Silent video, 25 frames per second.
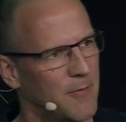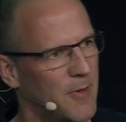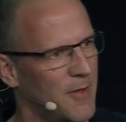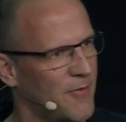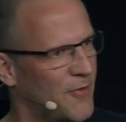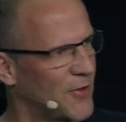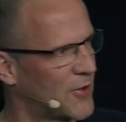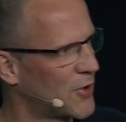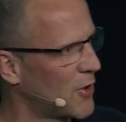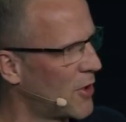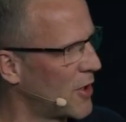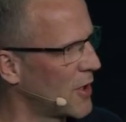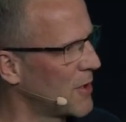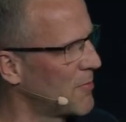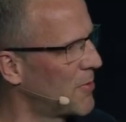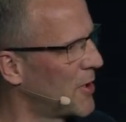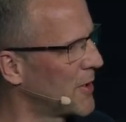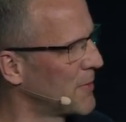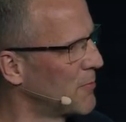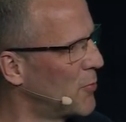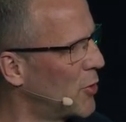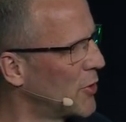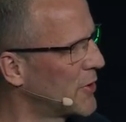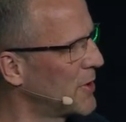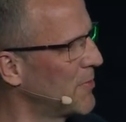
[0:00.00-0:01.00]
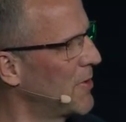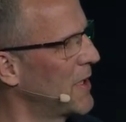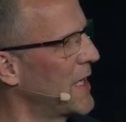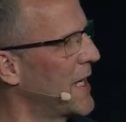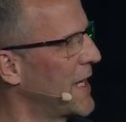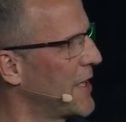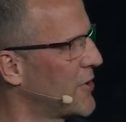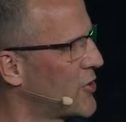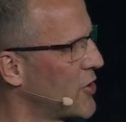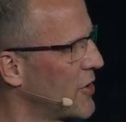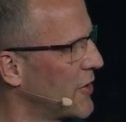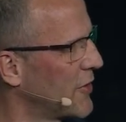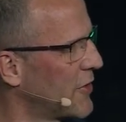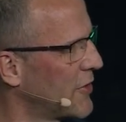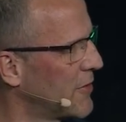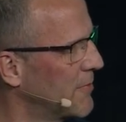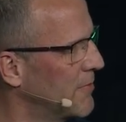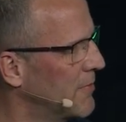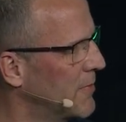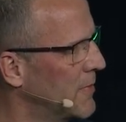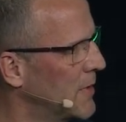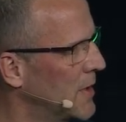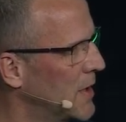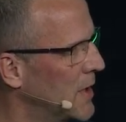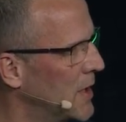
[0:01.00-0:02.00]
If you talk about multiple agents
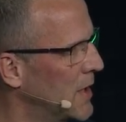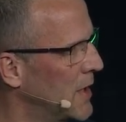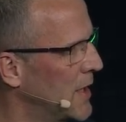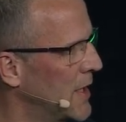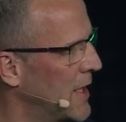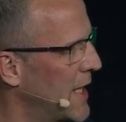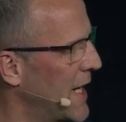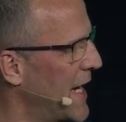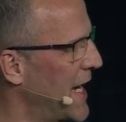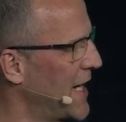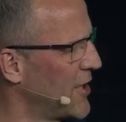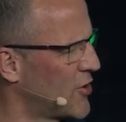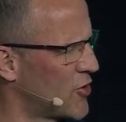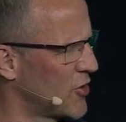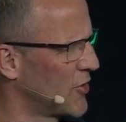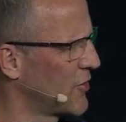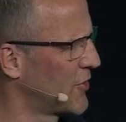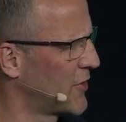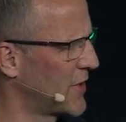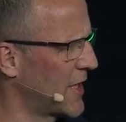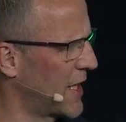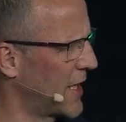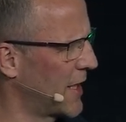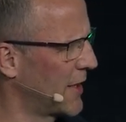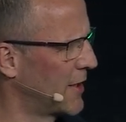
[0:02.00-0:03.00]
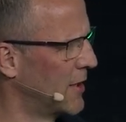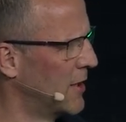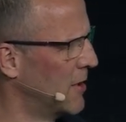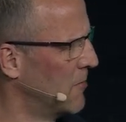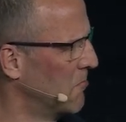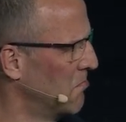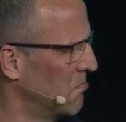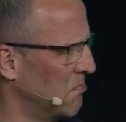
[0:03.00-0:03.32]
that